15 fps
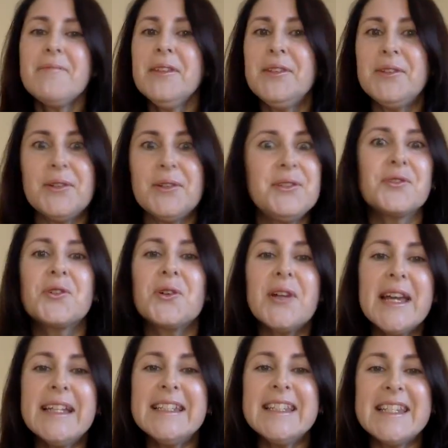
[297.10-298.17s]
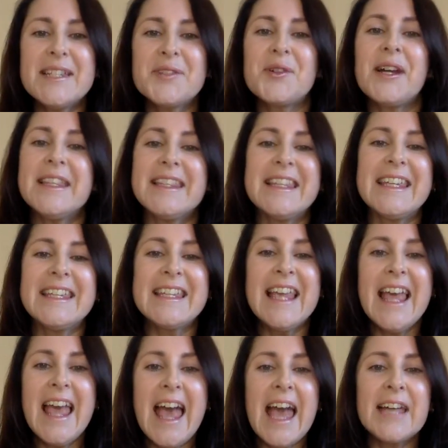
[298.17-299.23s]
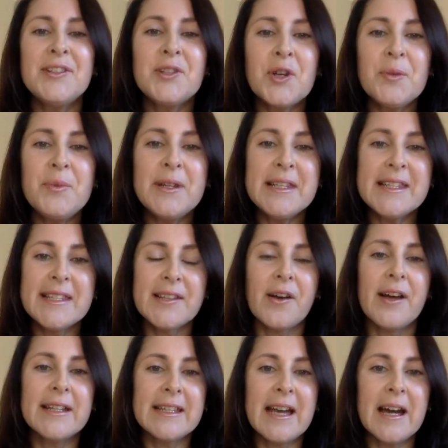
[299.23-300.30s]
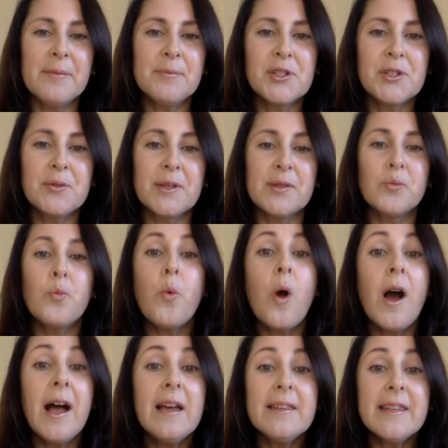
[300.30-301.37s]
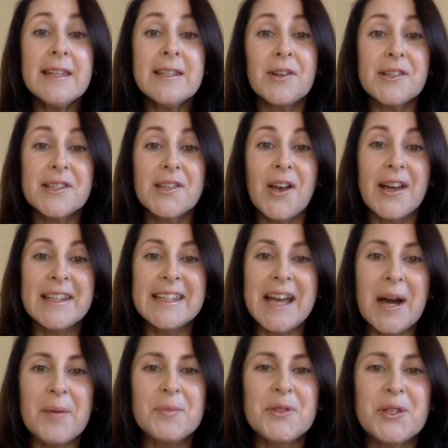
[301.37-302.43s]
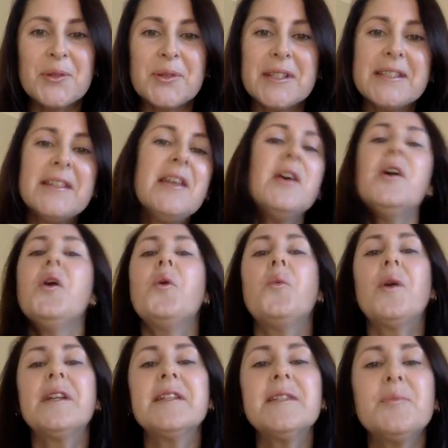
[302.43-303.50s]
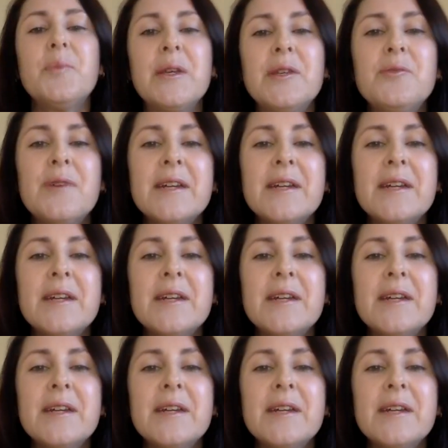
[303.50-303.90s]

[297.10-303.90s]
You know, you've created this great thing and nobody's signing up to it. And why are they not signing up to it? One of the big